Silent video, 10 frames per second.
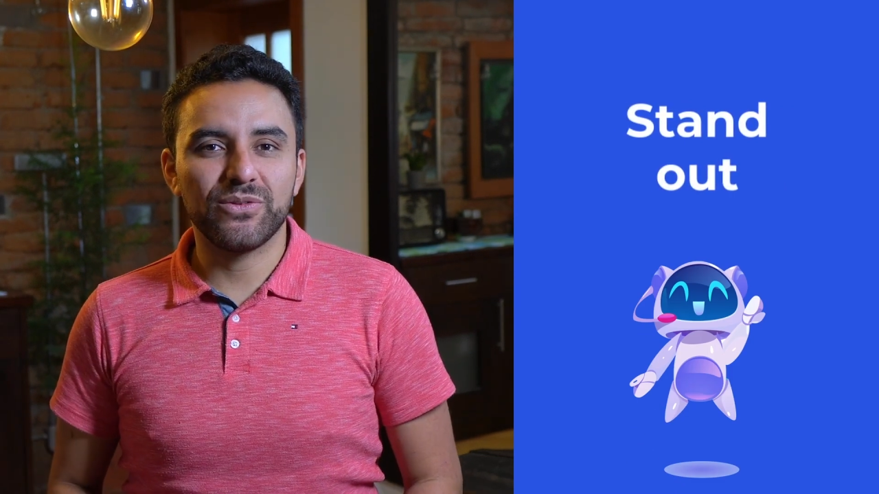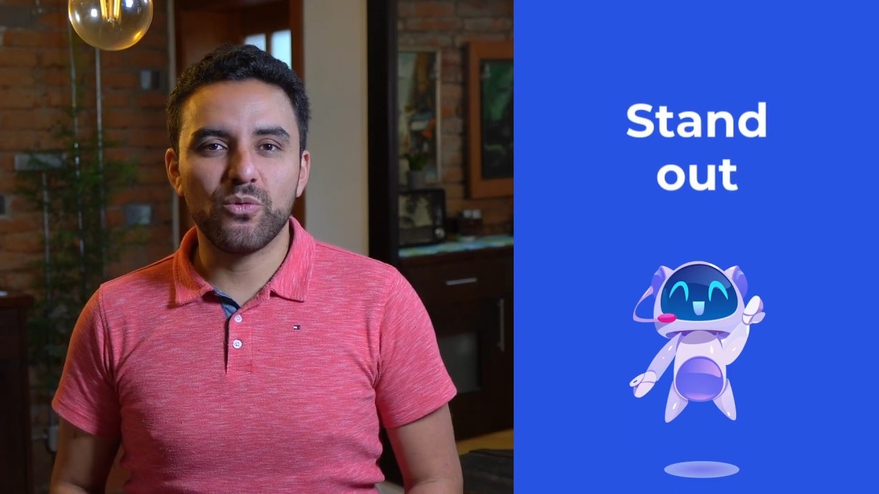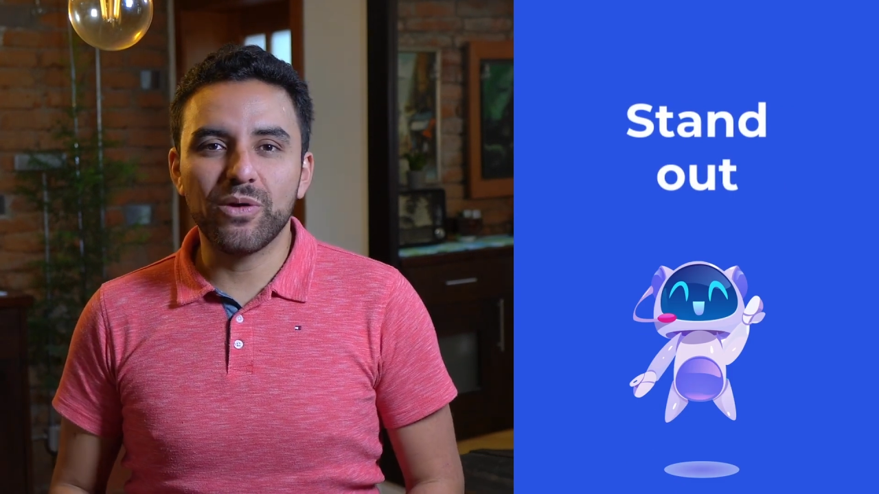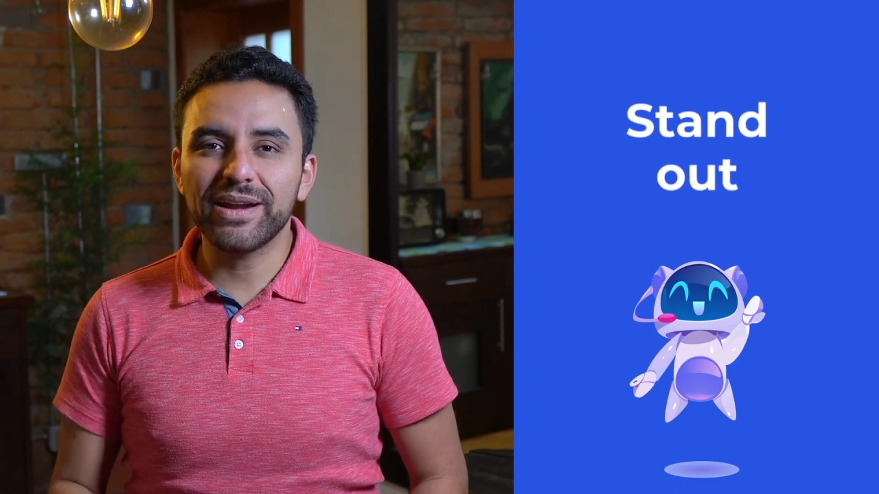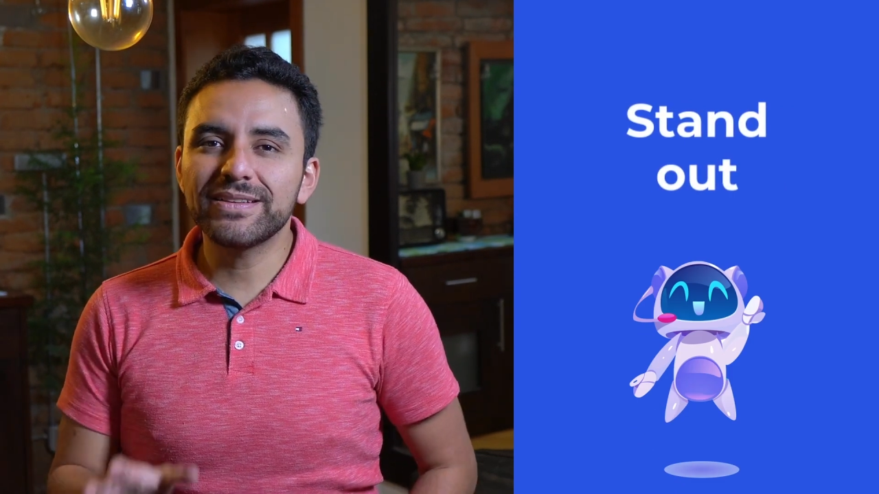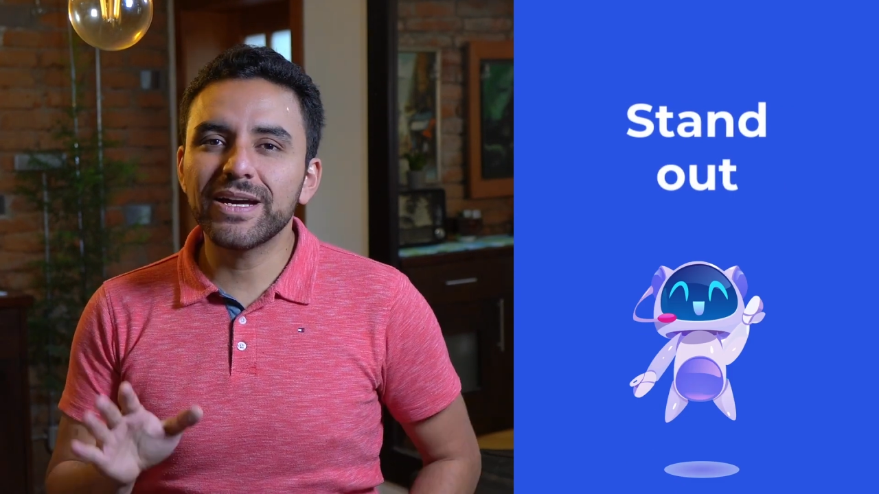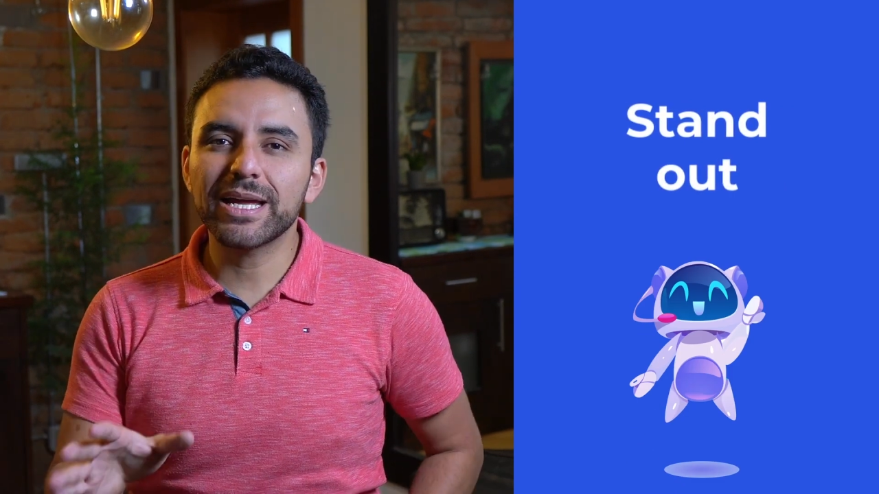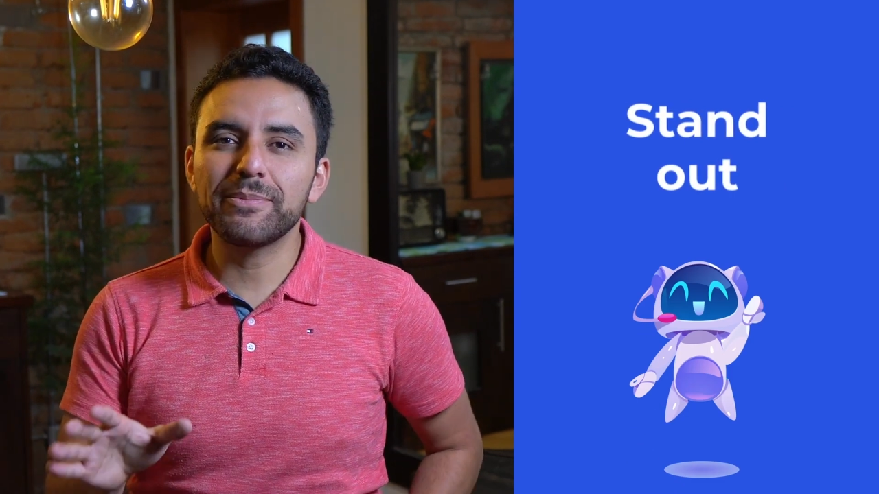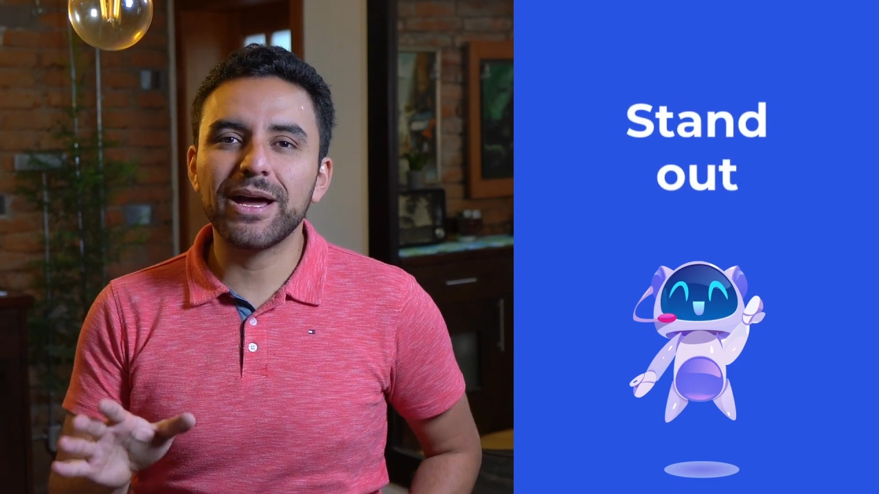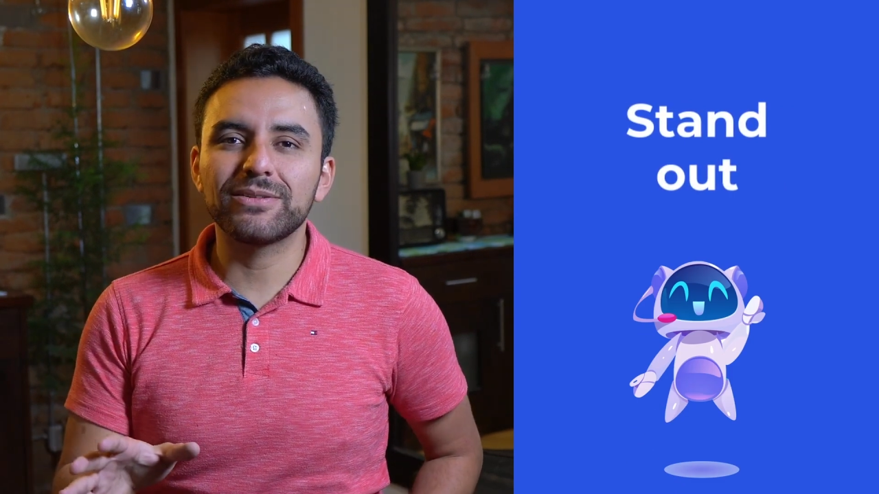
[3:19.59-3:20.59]
When I talk
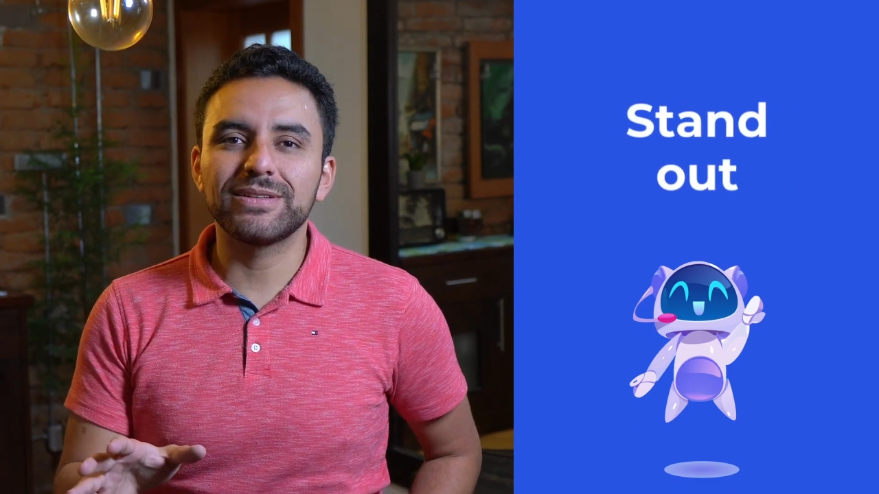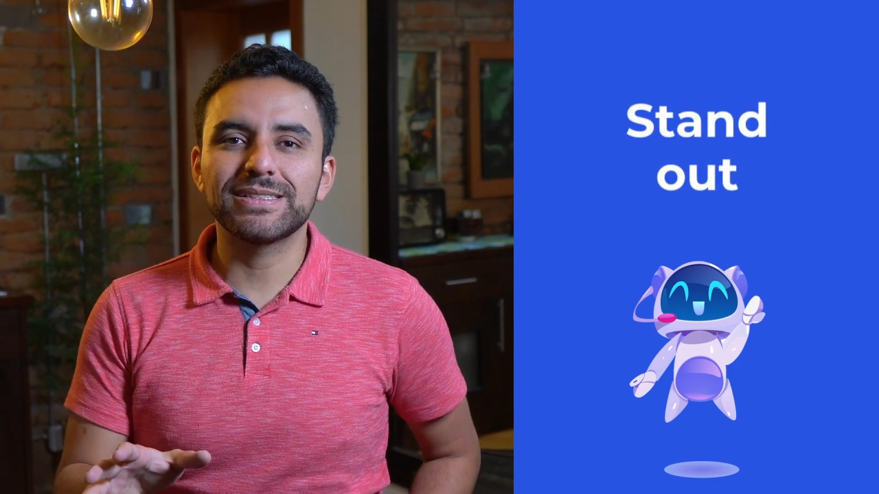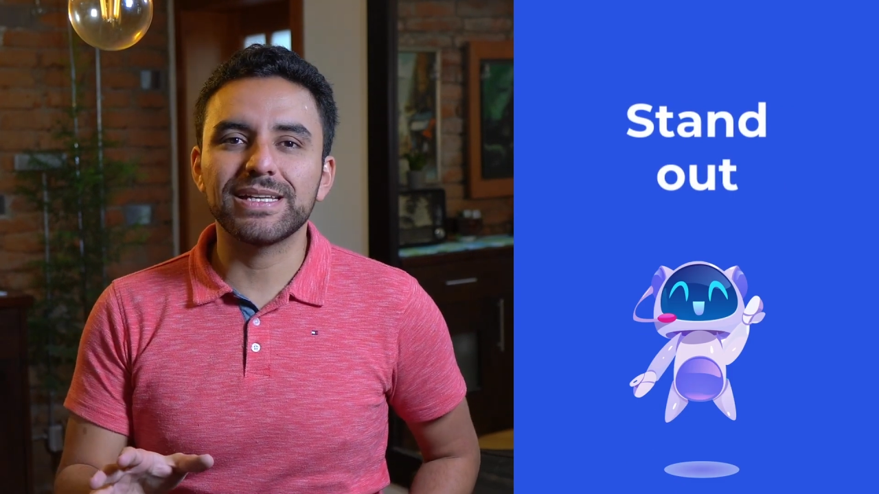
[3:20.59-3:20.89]
about this,